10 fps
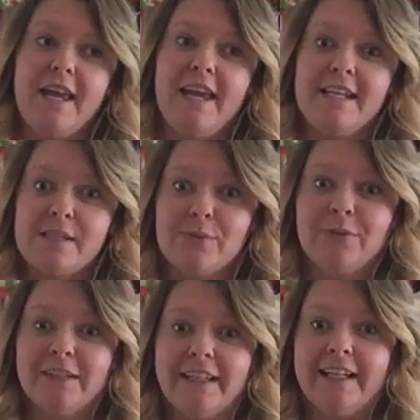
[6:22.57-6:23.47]
It's
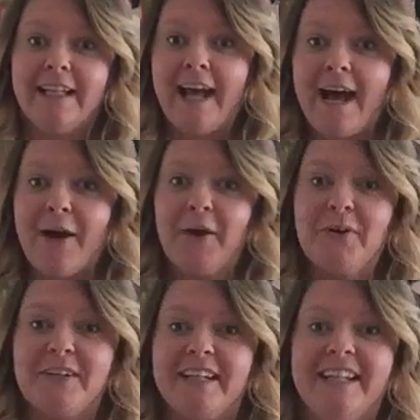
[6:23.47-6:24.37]
really
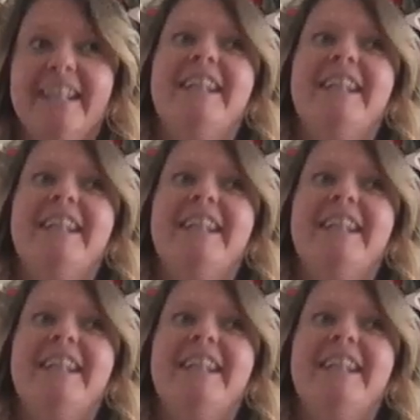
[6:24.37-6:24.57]
loud.